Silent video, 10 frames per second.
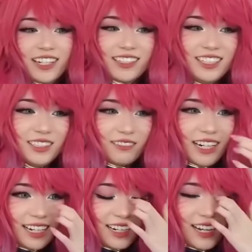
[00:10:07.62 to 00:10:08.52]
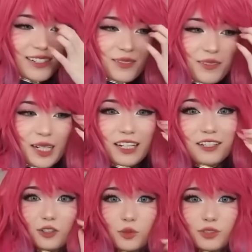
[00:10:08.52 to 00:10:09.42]
he doesn't recognize me.
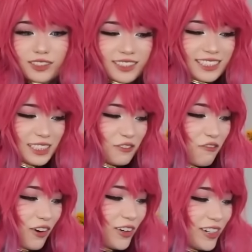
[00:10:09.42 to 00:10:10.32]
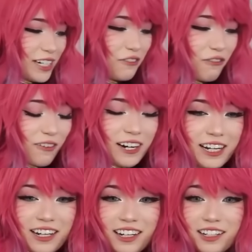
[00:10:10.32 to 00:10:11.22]
Who is this furry
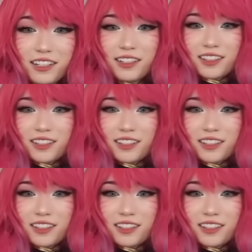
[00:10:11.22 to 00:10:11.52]
frick?